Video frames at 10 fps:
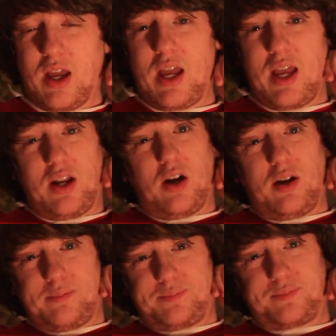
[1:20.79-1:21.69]

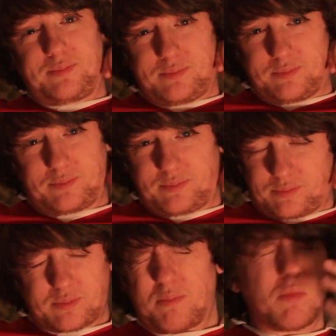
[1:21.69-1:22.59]
and
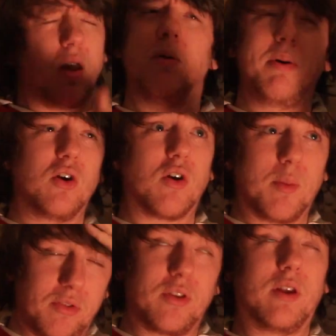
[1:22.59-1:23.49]
the
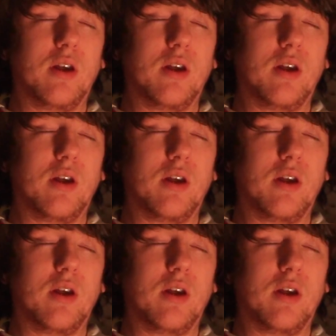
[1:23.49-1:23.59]
Pilgrims.